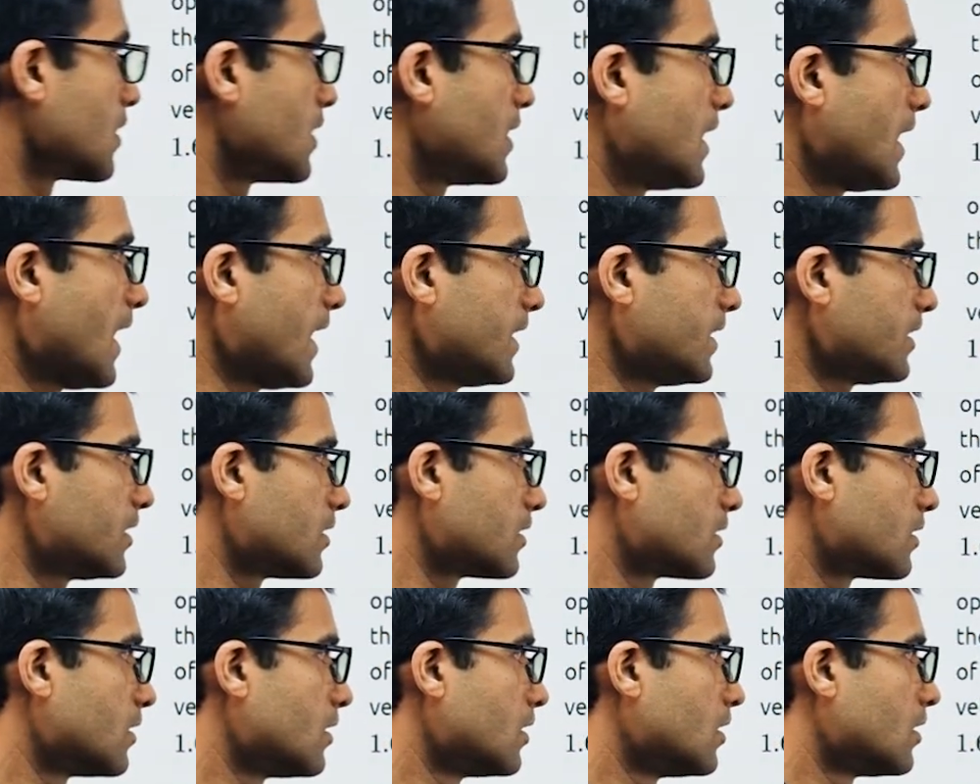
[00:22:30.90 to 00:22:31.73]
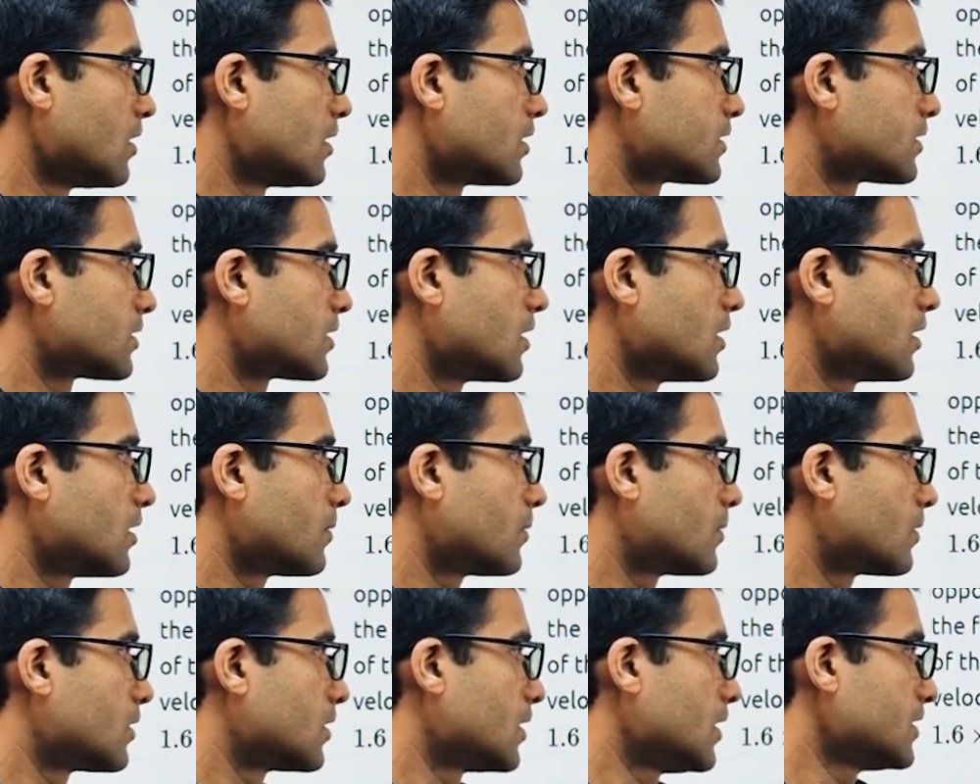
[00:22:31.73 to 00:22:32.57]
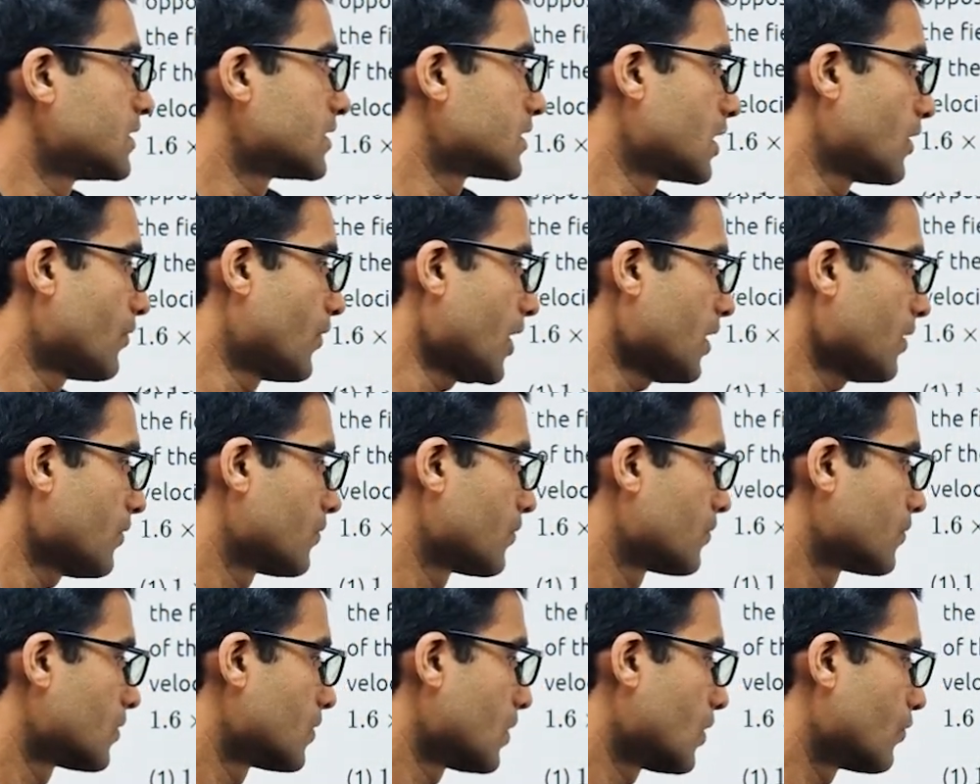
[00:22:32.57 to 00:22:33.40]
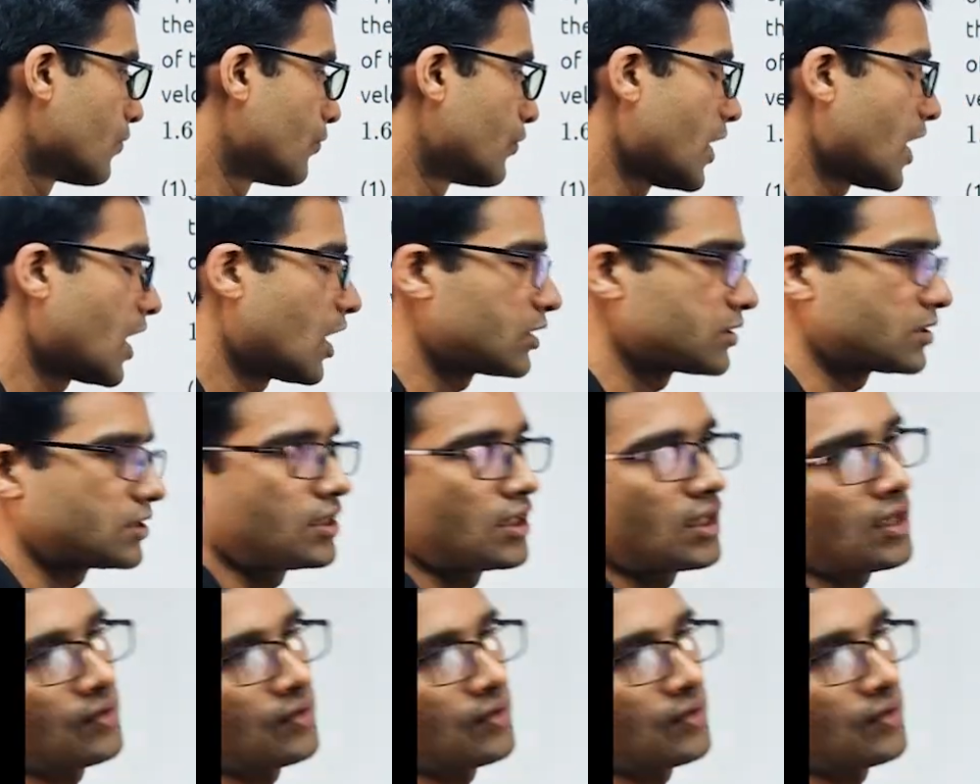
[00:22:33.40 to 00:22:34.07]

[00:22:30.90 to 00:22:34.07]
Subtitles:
length is given, velocity